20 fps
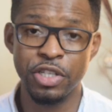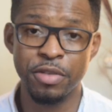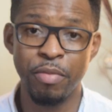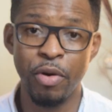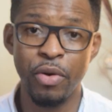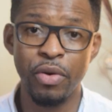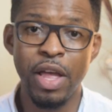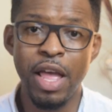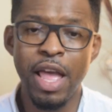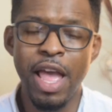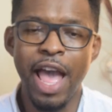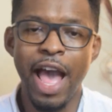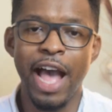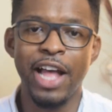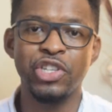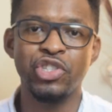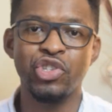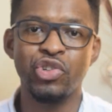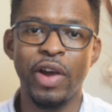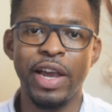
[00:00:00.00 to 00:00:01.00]
book
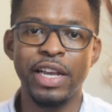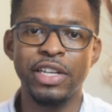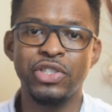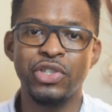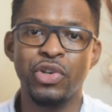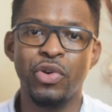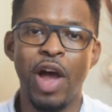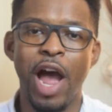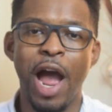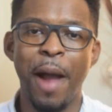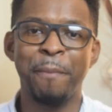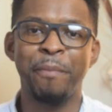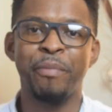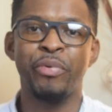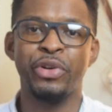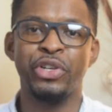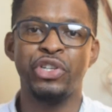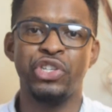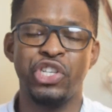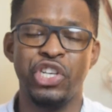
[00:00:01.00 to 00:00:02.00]
and try to
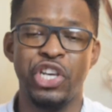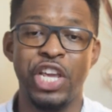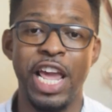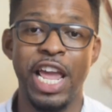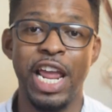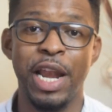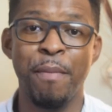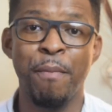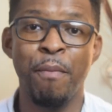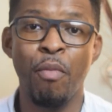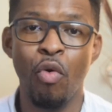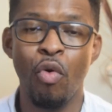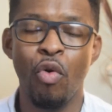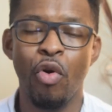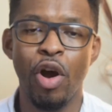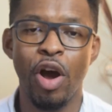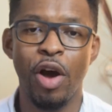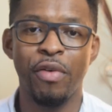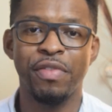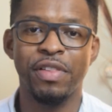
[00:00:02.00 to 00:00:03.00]
appreciate
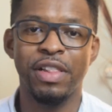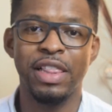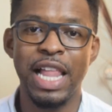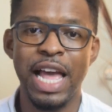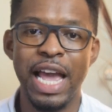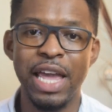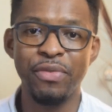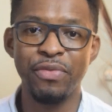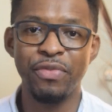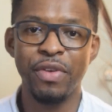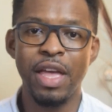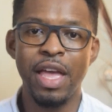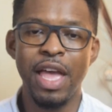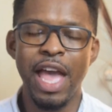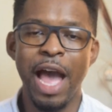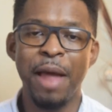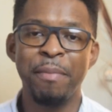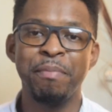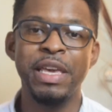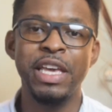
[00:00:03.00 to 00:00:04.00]
more of life
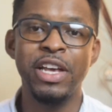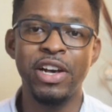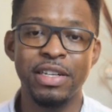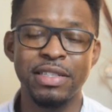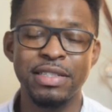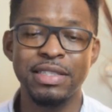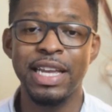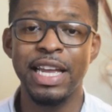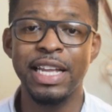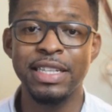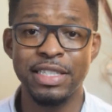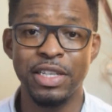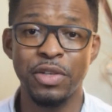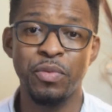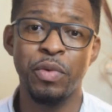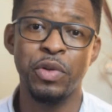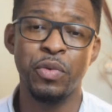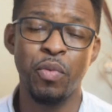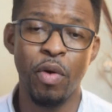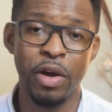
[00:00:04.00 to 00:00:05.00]
and be contented
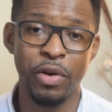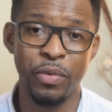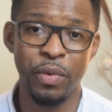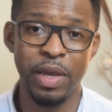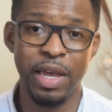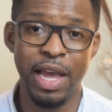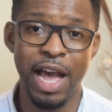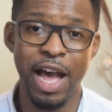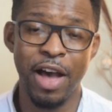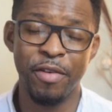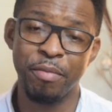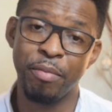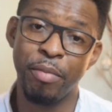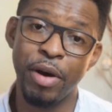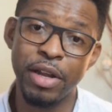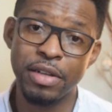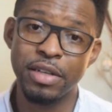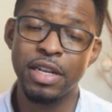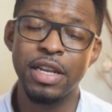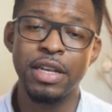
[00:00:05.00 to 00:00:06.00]
with what we have,
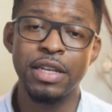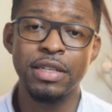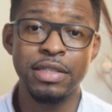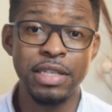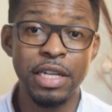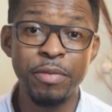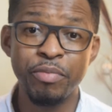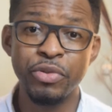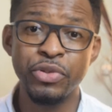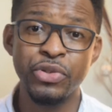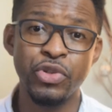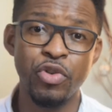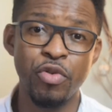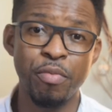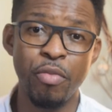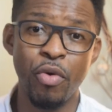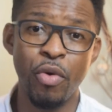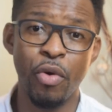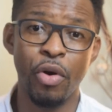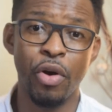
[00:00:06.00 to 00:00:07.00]
but still pursue
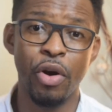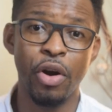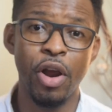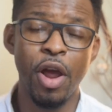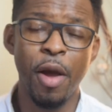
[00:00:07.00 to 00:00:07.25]
more,